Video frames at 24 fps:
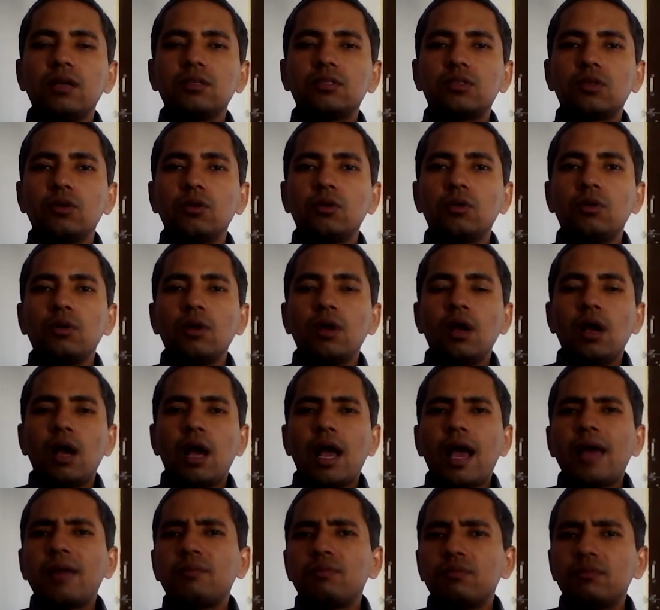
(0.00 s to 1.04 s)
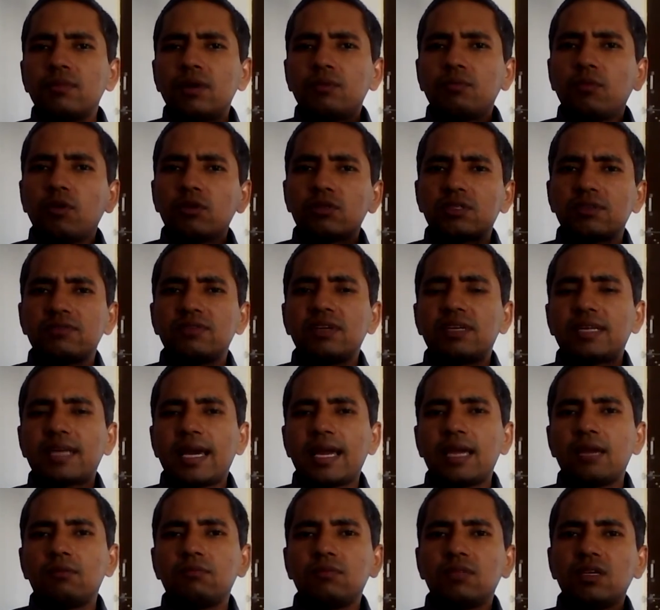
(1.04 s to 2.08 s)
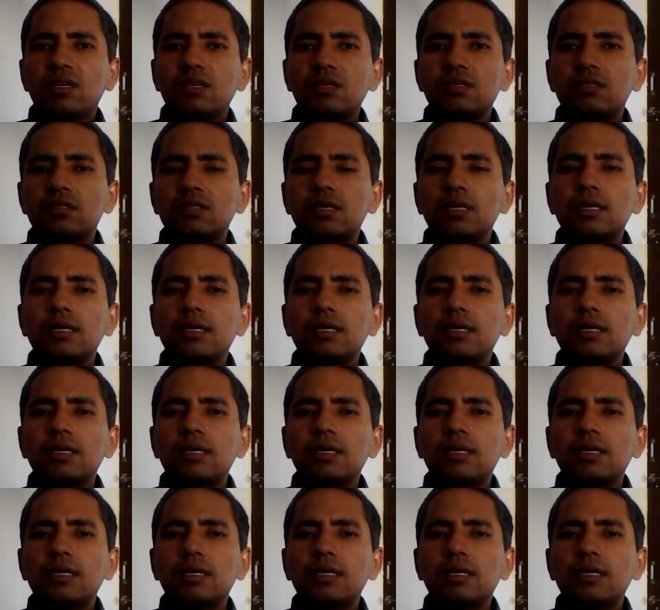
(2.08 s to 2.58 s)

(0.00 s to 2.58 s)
So, and most of the time these